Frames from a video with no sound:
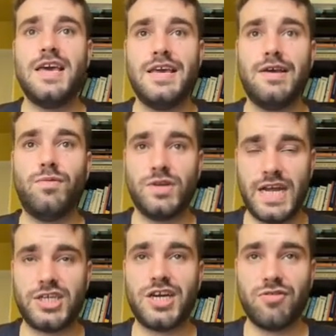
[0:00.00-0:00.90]
was
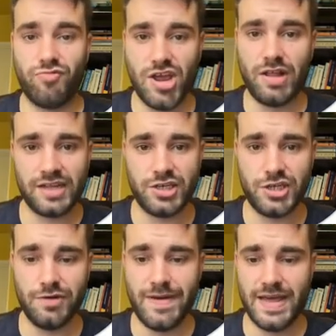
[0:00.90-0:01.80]
actually a real
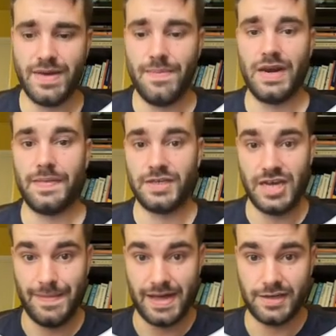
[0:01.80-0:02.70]
attitude many people at the
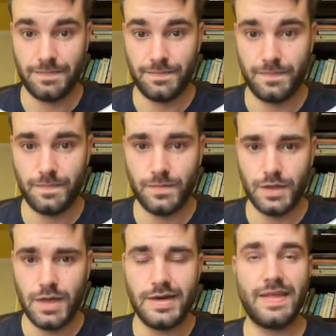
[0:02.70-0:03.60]
time had.
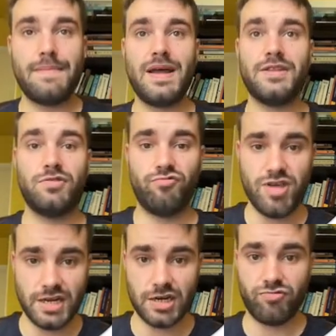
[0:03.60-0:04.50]
Now that meant that a
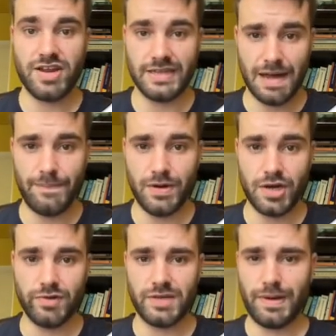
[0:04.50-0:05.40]
reader reading that book
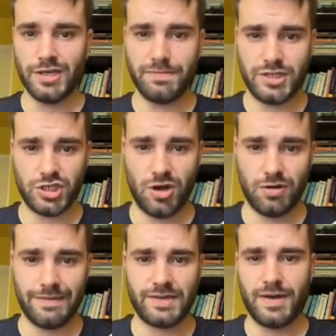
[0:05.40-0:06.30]
was supposed to be shocked.
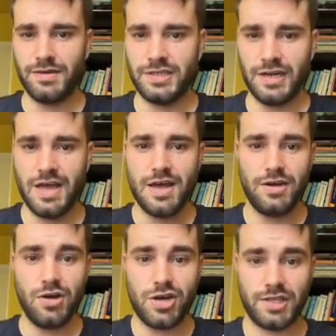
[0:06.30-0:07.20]
They were supposed to
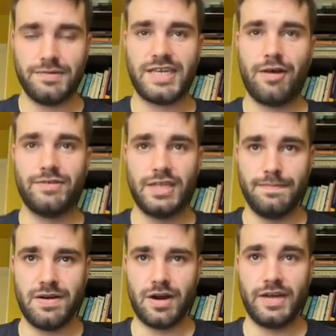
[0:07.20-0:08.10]
look at themselves in the
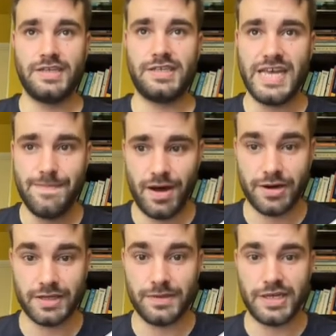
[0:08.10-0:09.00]
mirror and see part
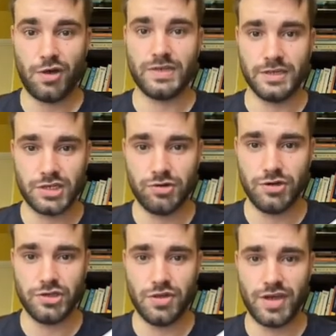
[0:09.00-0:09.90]
of themselves in
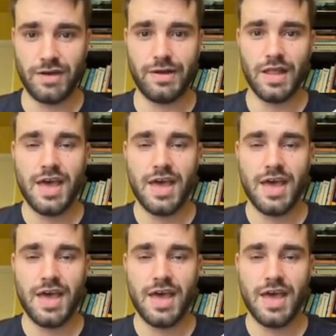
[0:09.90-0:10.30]
Scrooge and think, well,